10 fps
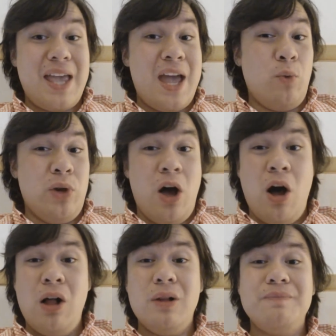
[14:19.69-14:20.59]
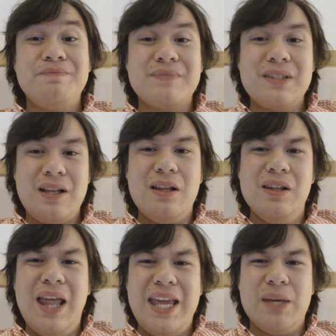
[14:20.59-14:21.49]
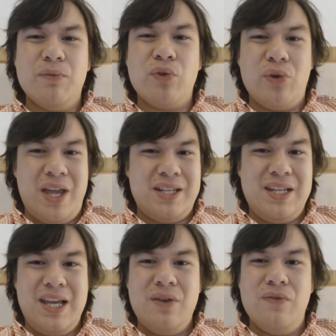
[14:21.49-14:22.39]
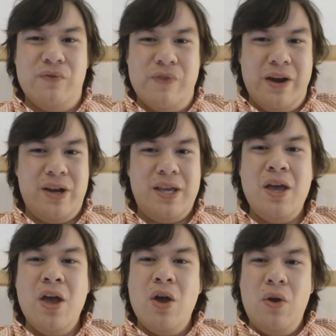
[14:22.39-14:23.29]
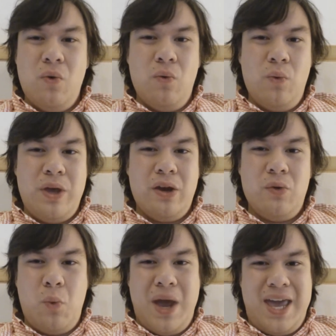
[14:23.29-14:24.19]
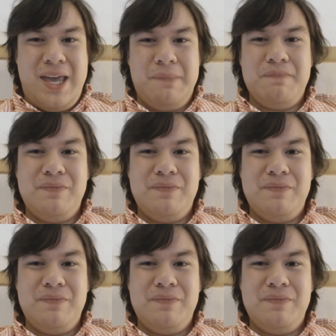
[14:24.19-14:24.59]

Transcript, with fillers: And we all like him for it in a very weird way.